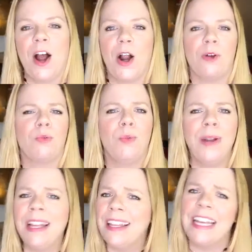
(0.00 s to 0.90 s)
are a
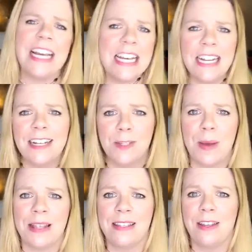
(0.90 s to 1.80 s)
really
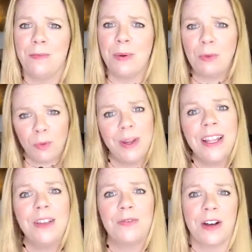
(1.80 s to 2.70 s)
inexpensive but
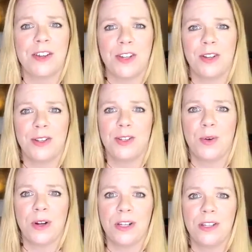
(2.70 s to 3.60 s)
really functional
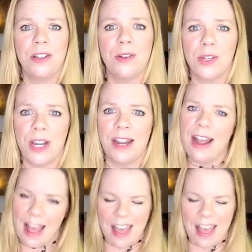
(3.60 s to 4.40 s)
storage solution